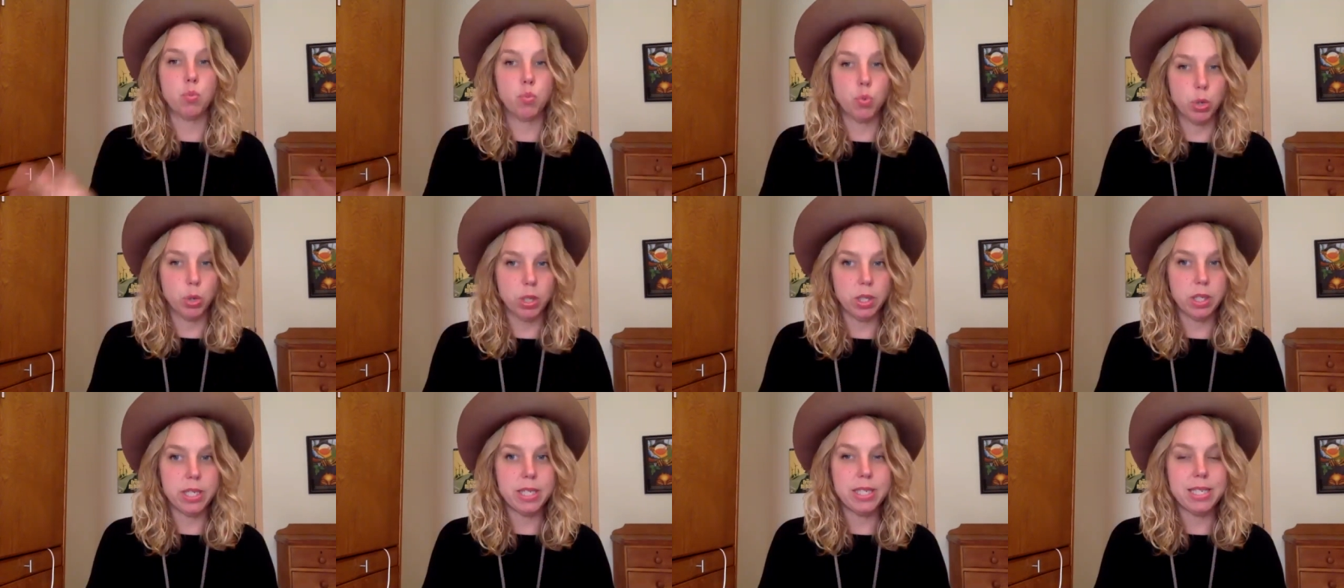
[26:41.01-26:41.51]

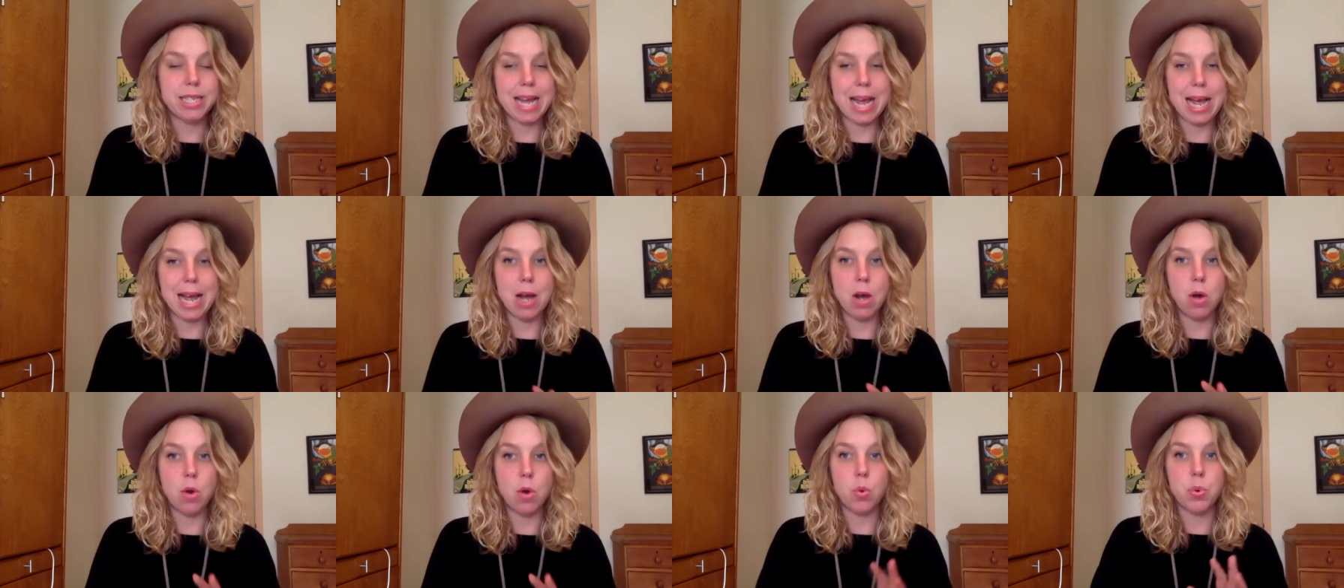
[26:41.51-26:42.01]
really
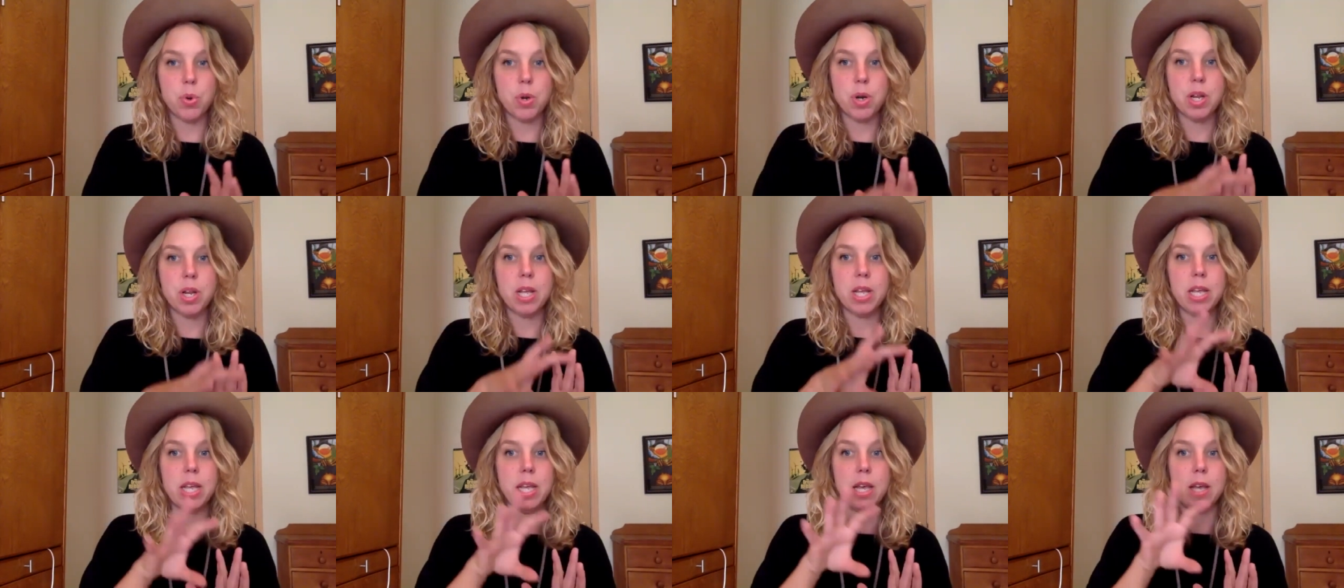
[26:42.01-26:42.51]
down
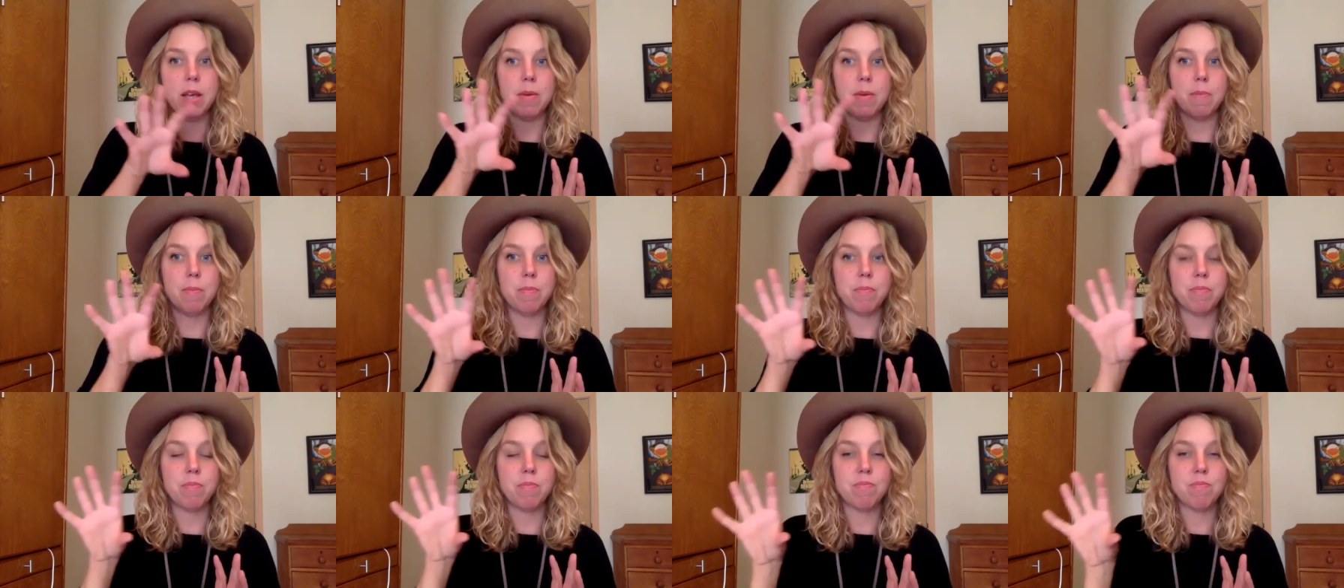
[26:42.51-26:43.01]
and
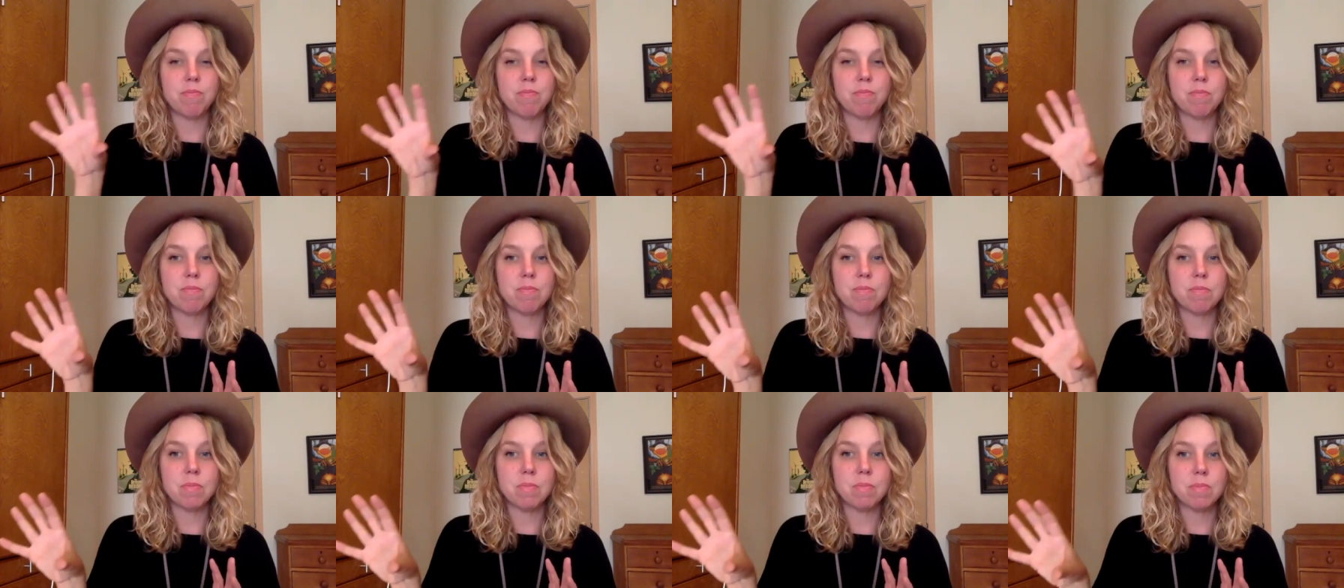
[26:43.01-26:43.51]
um,
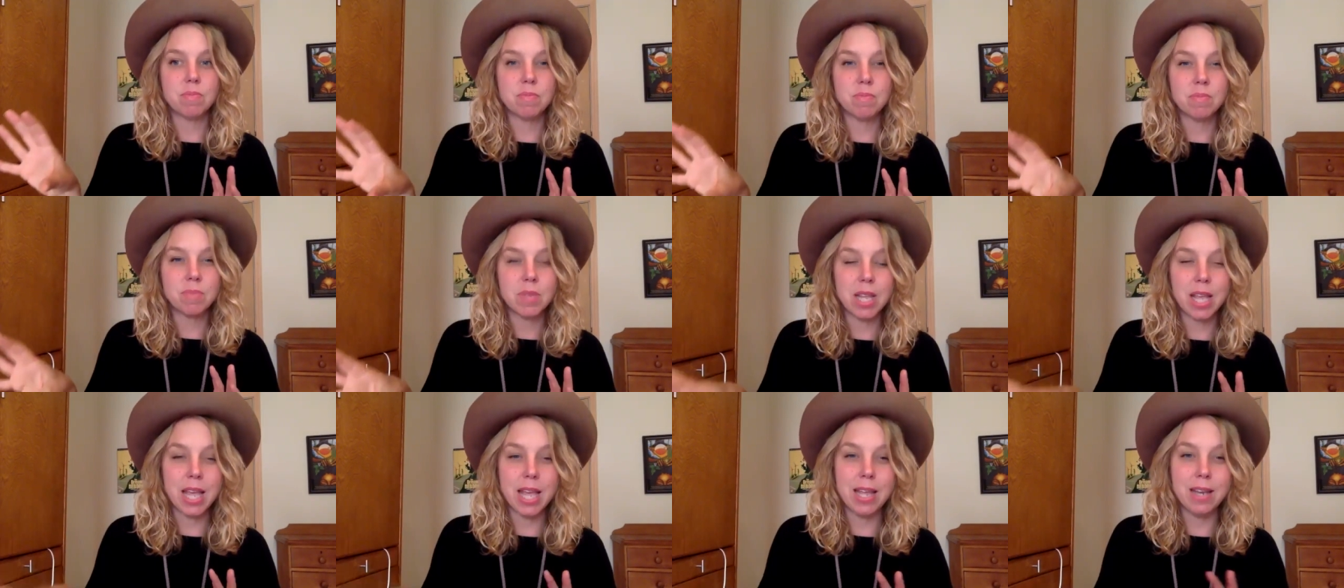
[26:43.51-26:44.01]

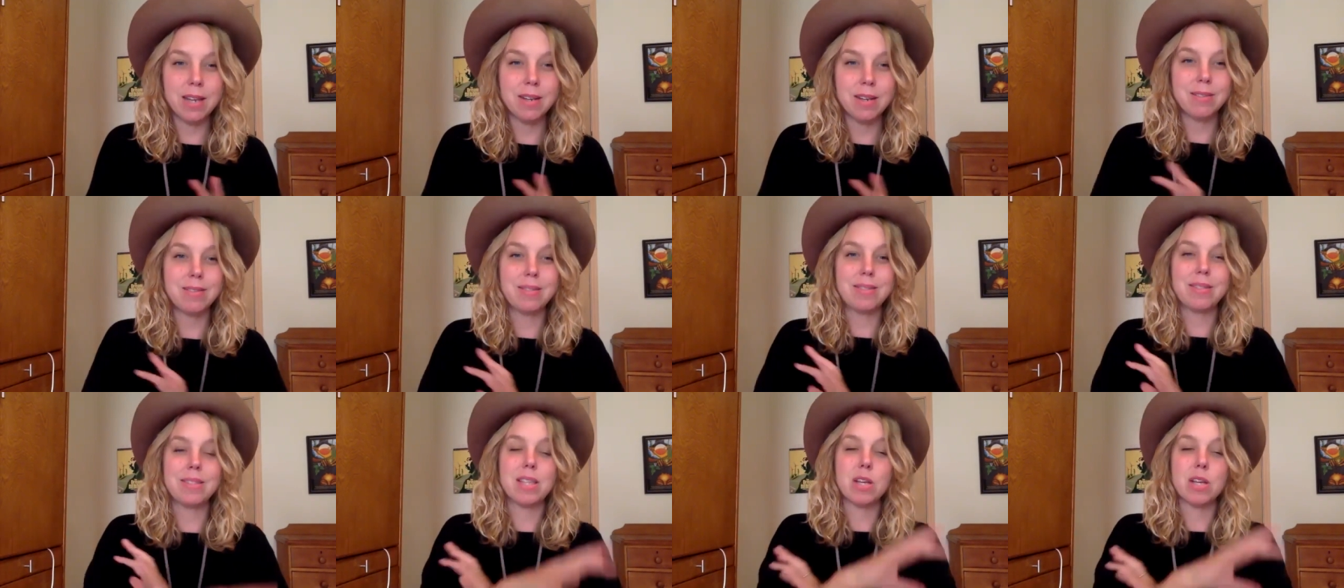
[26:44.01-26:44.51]
and
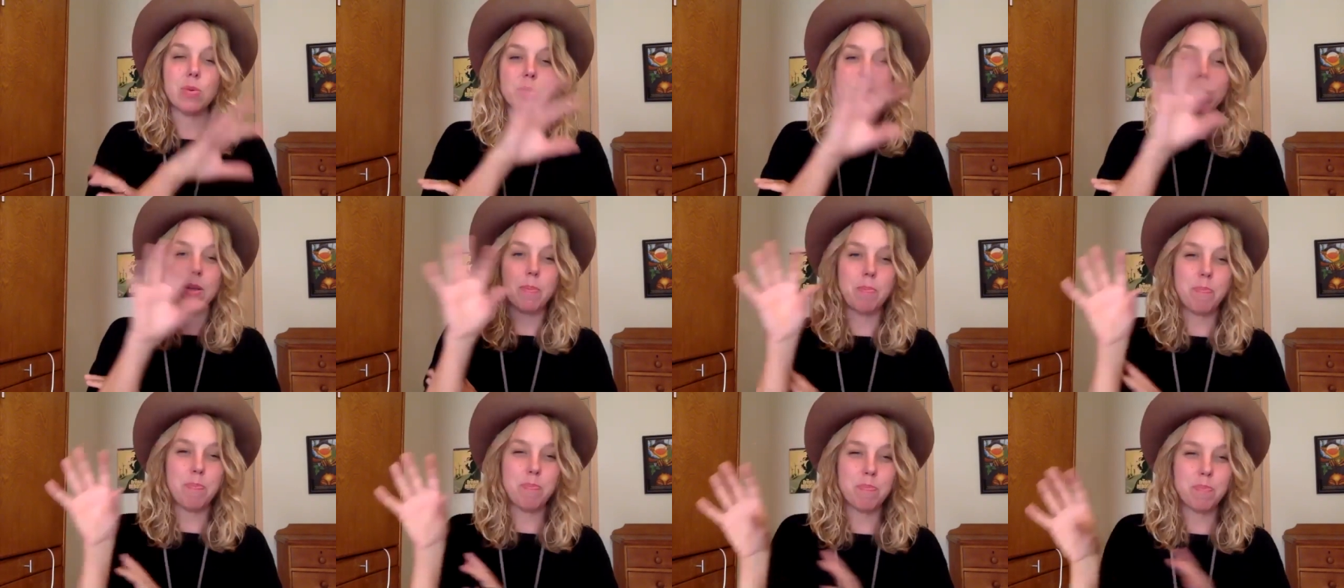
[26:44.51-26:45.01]
there was a